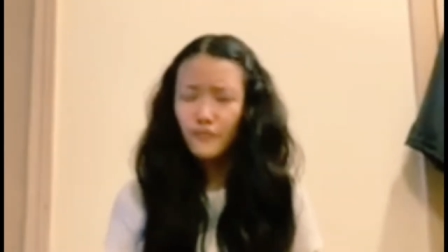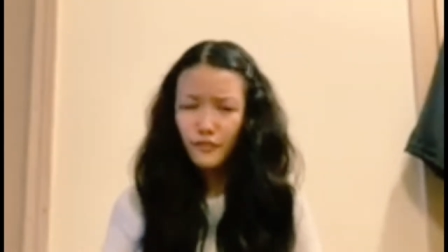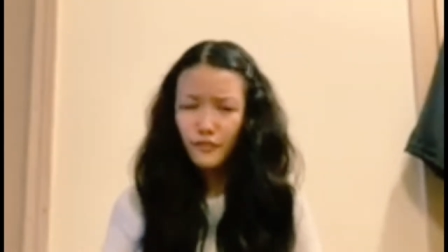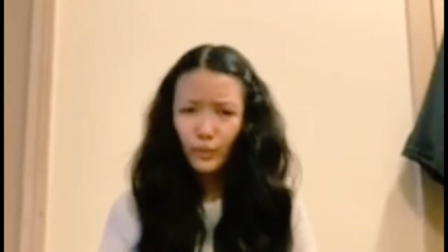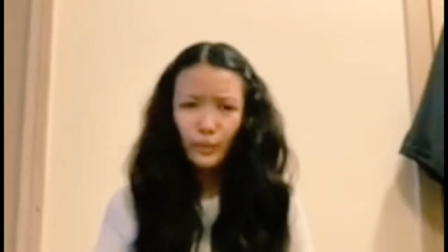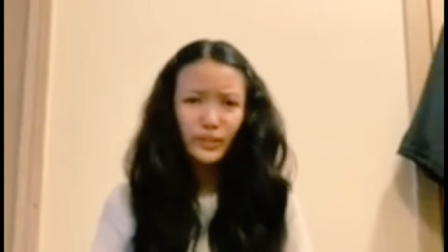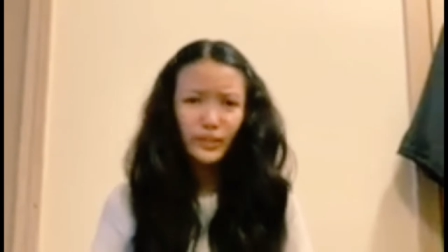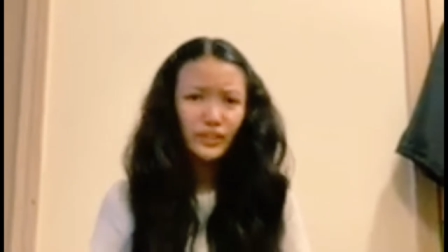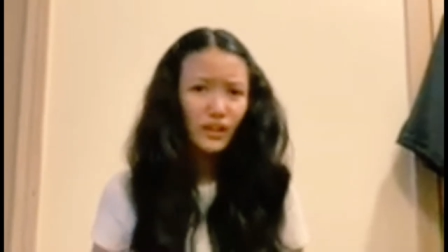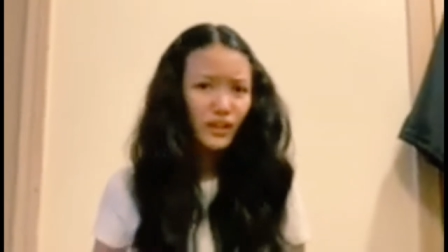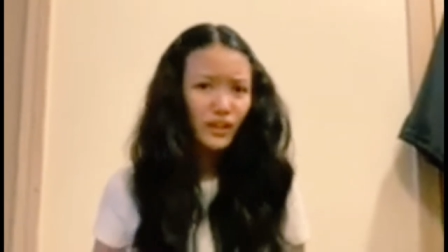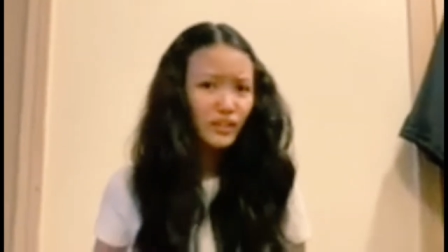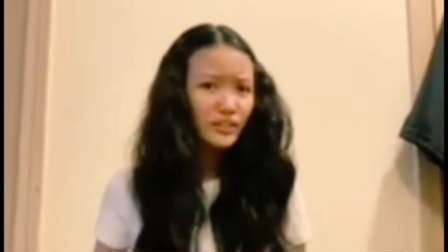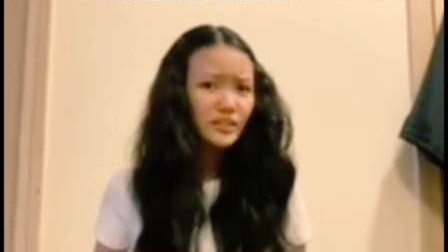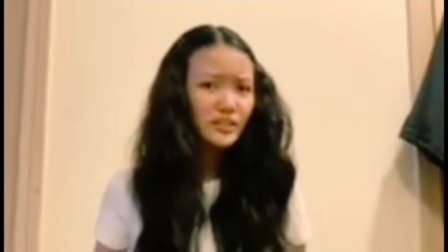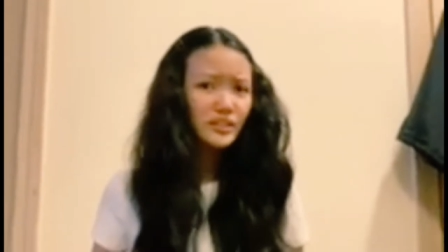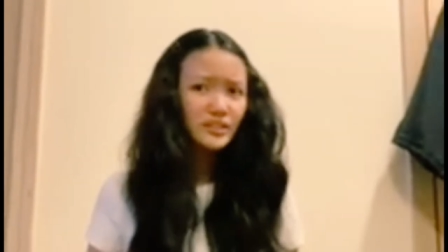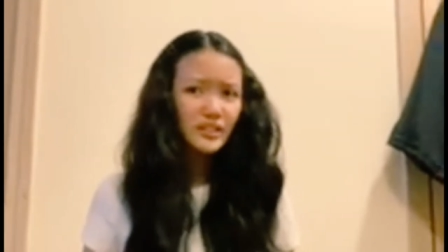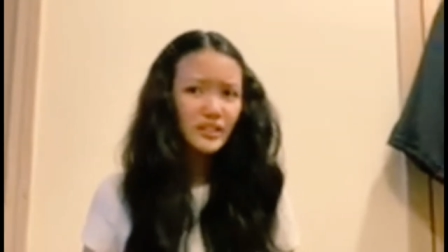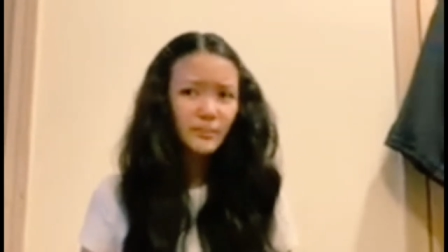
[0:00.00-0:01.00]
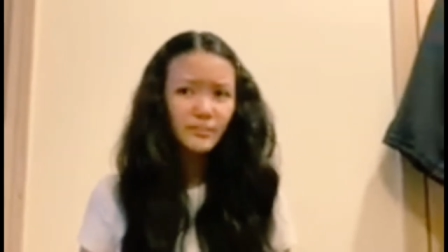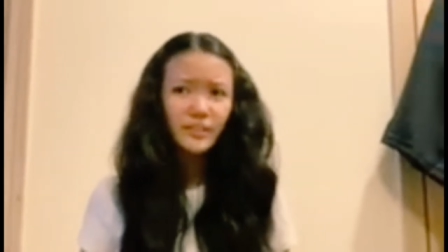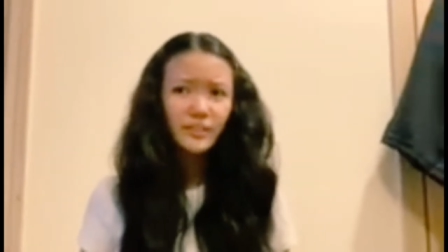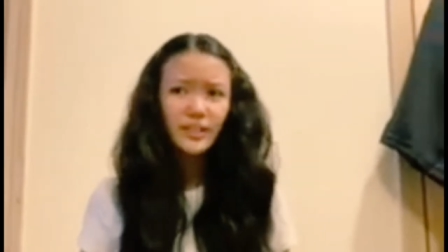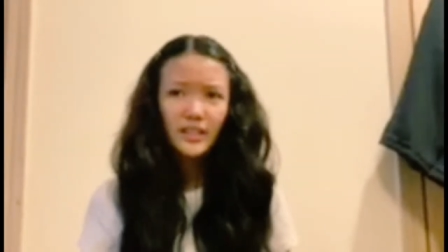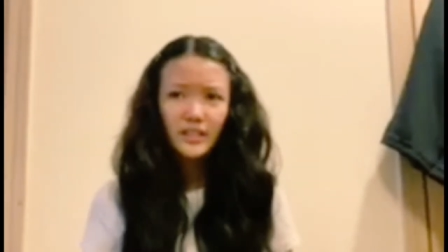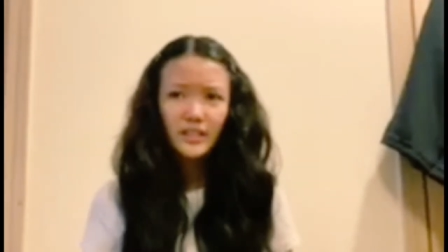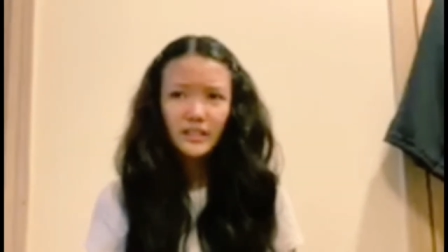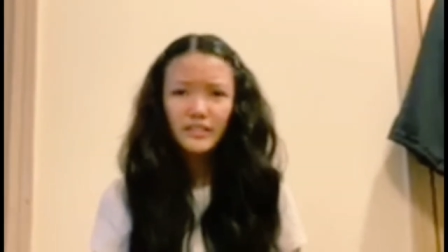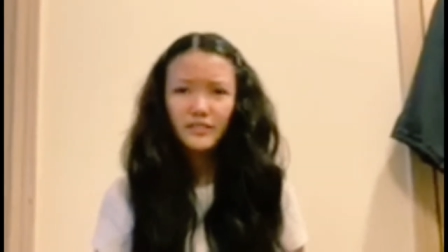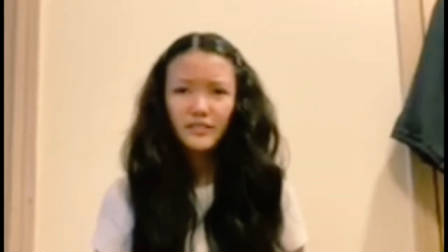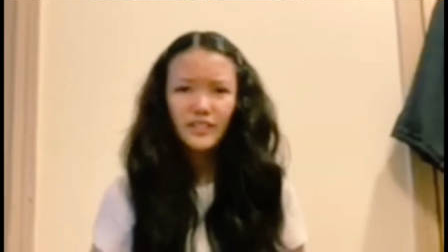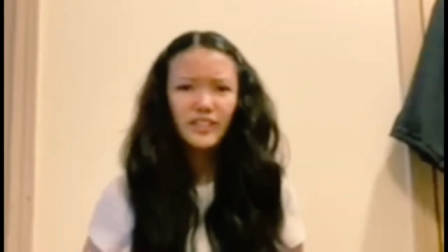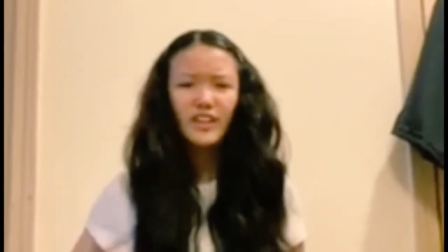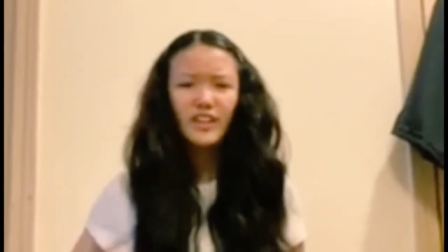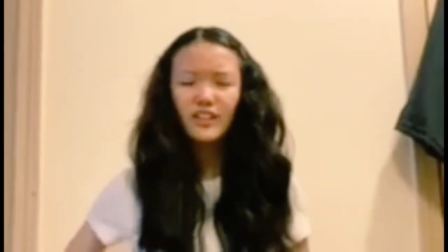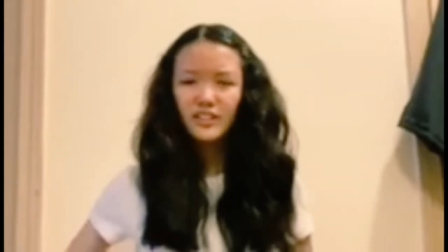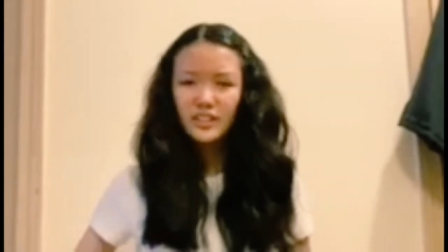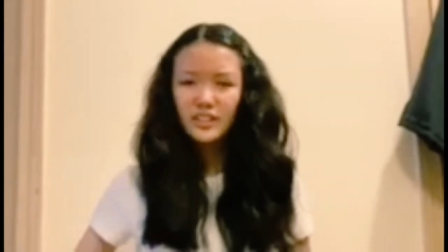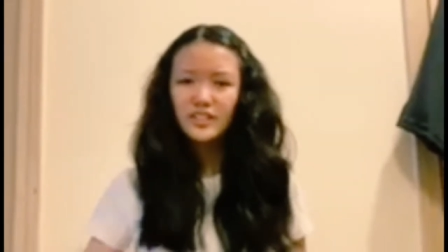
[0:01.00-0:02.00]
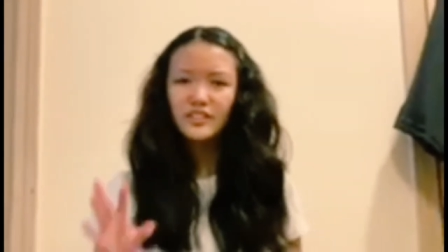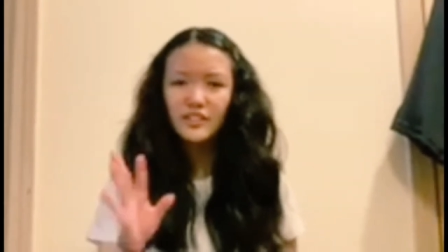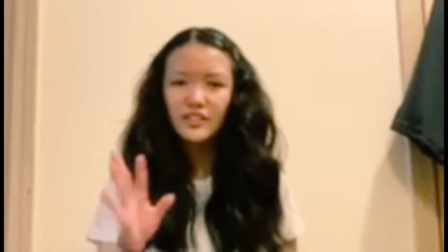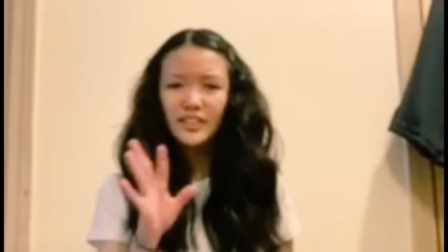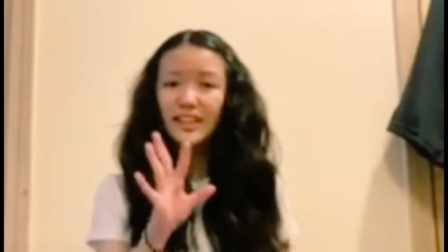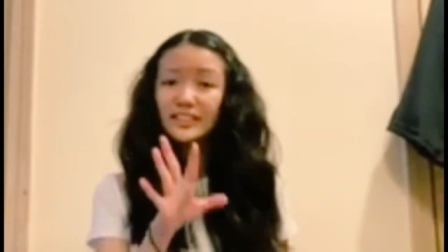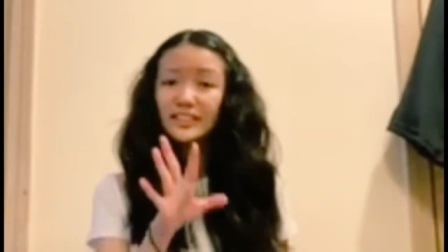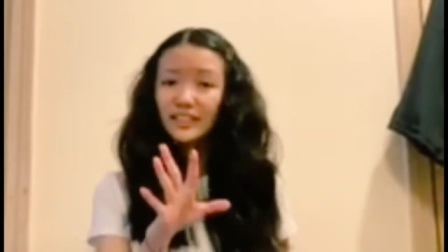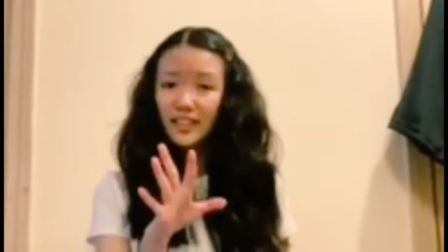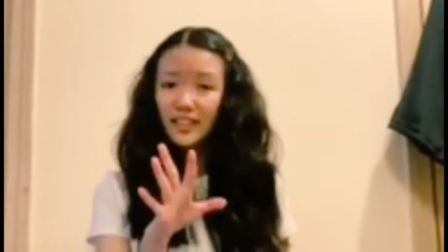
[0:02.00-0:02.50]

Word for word: four dollars I think three dollars three ninety